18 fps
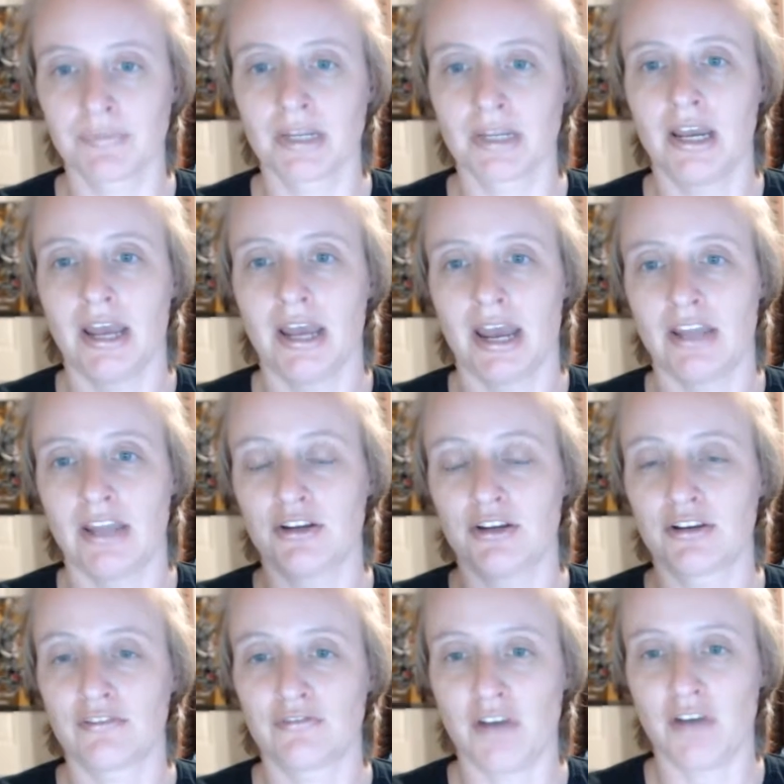and you could
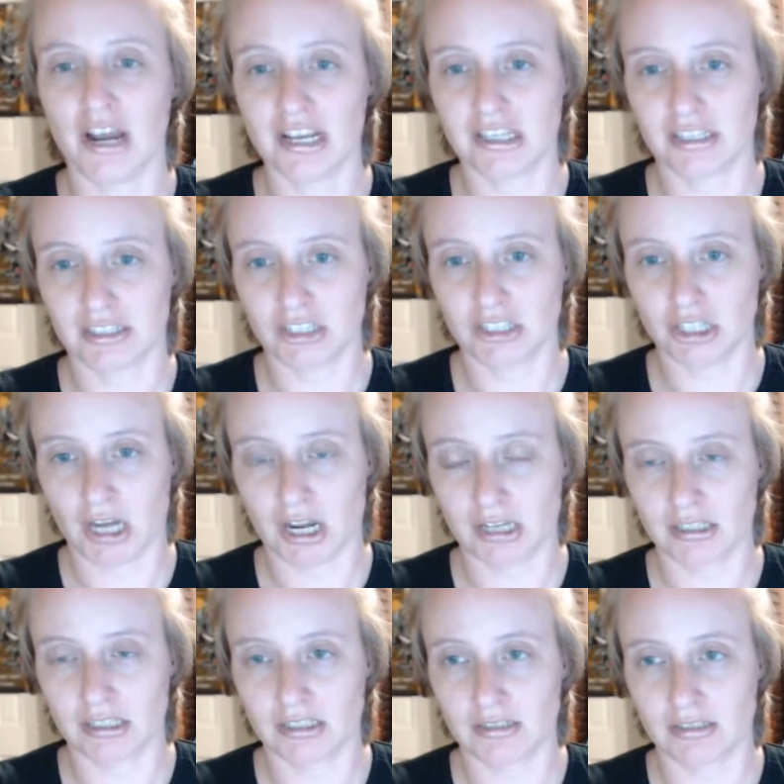find the
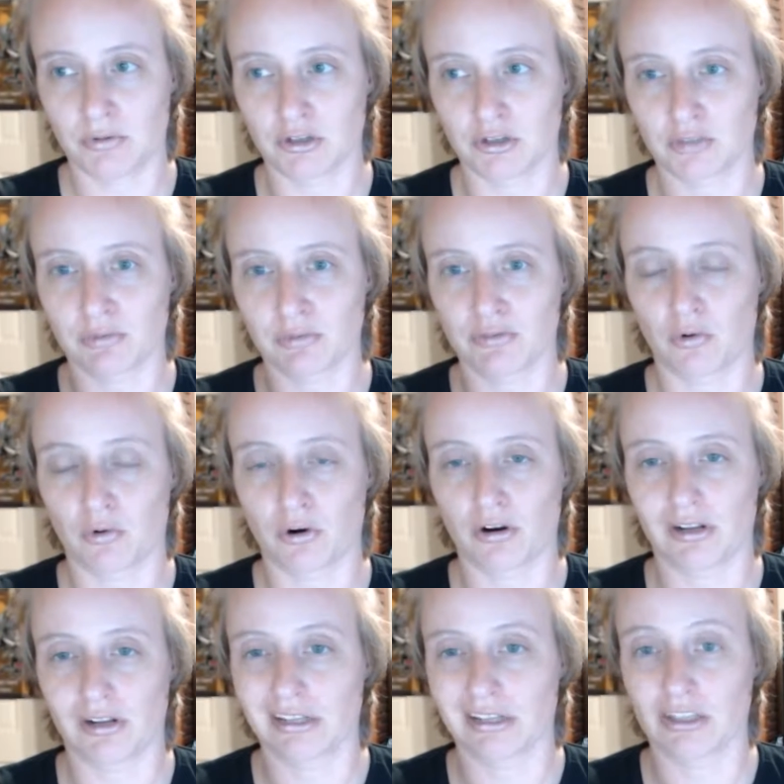chest, whereas before,
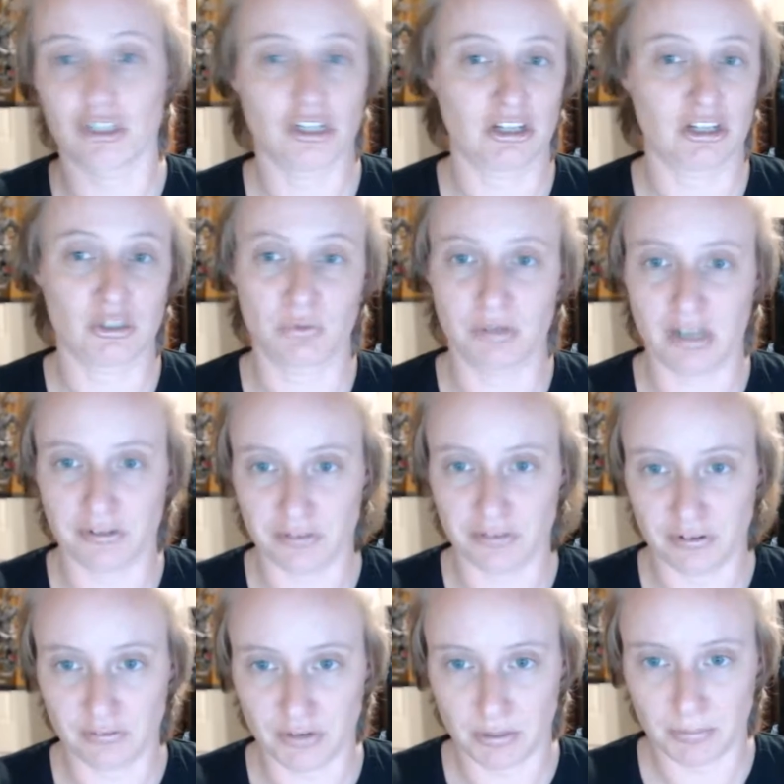like, the chest would never
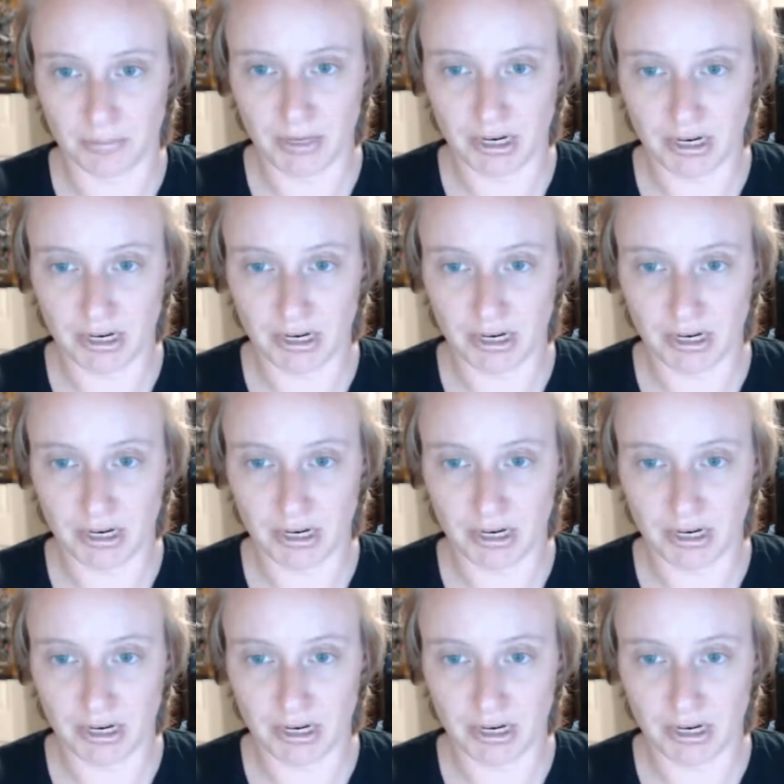even appear.